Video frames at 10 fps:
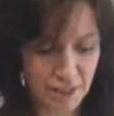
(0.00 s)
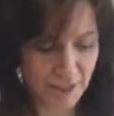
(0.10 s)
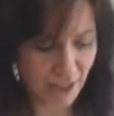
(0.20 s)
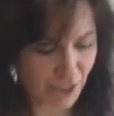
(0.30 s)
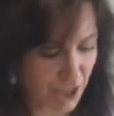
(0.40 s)

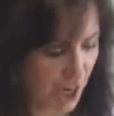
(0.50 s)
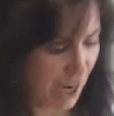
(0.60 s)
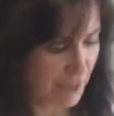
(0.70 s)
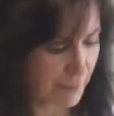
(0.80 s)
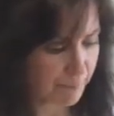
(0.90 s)

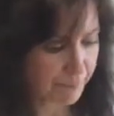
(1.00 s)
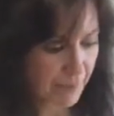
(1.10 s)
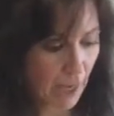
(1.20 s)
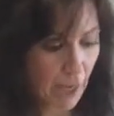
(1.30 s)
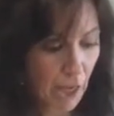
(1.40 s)
sunshine.
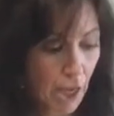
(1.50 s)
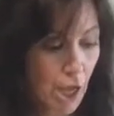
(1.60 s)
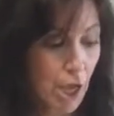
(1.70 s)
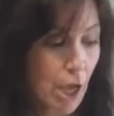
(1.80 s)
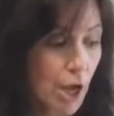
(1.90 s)

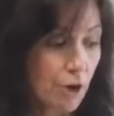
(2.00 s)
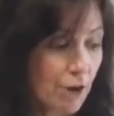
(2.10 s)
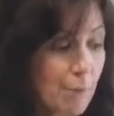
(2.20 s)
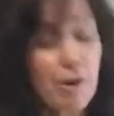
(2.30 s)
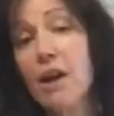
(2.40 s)

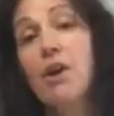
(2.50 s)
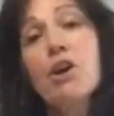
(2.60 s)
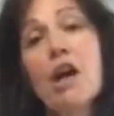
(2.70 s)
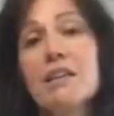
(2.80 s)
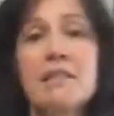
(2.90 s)
Graham cracker
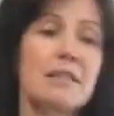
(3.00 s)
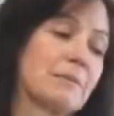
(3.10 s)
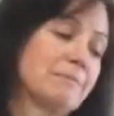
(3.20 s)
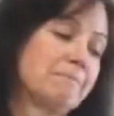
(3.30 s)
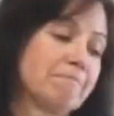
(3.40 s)
crust.
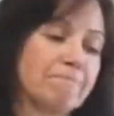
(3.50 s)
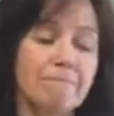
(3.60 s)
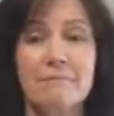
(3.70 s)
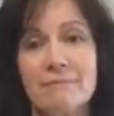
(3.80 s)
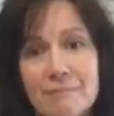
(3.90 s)

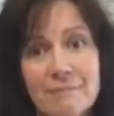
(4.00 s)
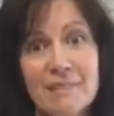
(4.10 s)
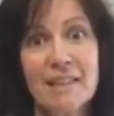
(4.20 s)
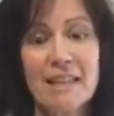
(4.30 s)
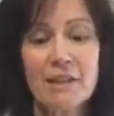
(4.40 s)

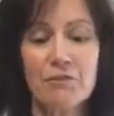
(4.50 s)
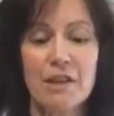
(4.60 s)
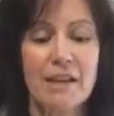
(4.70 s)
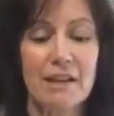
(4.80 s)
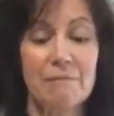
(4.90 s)
Key
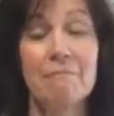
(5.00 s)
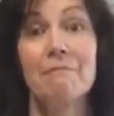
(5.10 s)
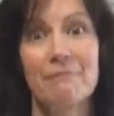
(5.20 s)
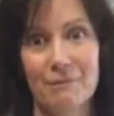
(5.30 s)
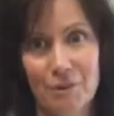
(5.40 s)
ingredient,
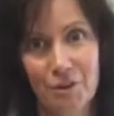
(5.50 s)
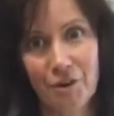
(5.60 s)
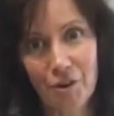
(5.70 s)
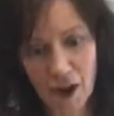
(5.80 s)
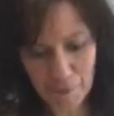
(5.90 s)

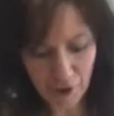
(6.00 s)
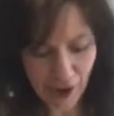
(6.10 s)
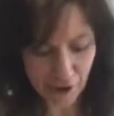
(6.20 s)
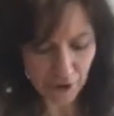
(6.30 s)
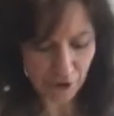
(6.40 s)
graham
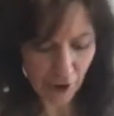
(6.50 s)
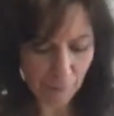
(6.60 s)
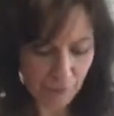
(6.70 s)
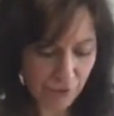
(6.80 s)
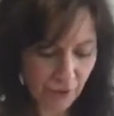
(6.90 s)
cracker
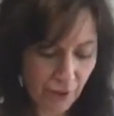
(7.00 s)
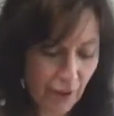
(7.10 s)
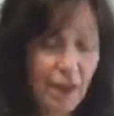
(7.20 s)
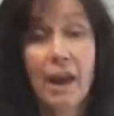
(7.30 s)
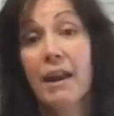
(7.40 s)
crumbs.
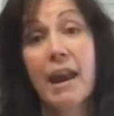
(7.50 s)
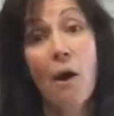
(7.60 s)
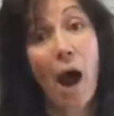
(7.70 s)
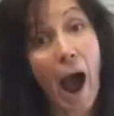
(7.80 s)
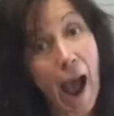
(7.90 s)

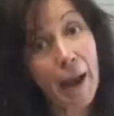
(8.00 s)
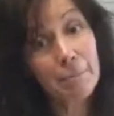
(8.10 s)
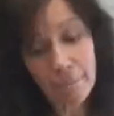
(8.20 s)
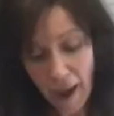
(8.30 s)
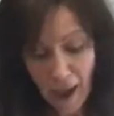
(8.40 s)
Now I
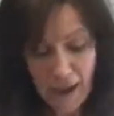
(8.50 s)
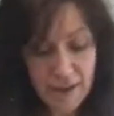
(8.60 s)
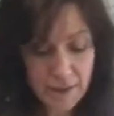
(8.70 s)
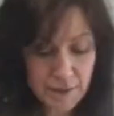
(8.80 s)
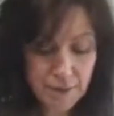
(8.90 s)
buy
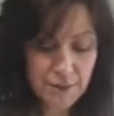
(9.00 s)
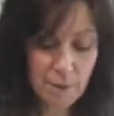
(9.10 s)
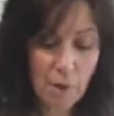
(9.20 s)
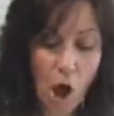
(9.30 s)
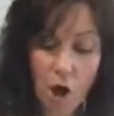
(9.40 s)

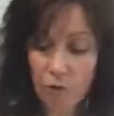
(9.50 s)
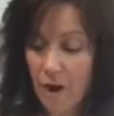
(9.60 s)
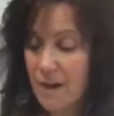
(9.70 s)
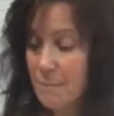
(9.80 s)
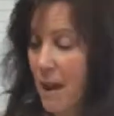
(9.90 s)
them
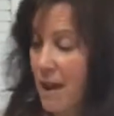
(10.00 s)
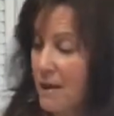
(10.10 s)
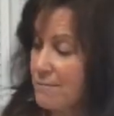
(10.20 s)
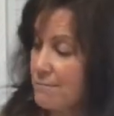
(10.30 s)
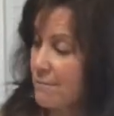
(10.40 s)
already
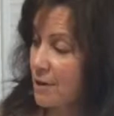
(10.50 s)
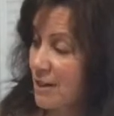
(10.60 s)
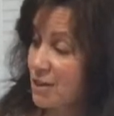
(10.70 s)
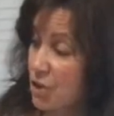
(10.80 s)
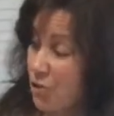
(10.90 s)
made
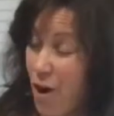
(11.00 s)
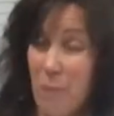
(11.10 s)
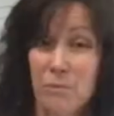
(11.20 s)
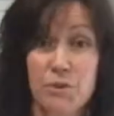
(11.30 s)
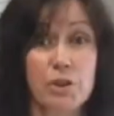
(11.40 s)
into
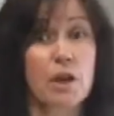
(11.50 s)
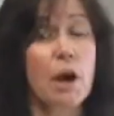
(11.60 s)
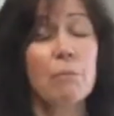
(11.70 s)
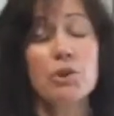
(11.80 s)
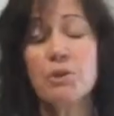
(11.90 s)
crumbs,
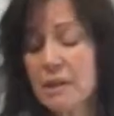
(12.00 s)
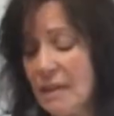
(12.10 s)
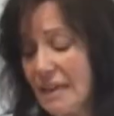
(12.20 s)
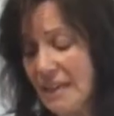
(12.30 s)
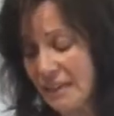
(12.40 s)
but you can
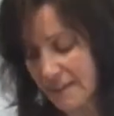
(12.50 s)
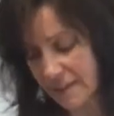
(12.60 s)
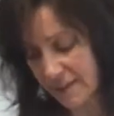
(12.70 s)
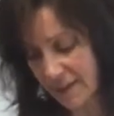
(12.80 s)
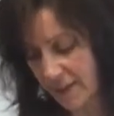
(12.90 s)
easily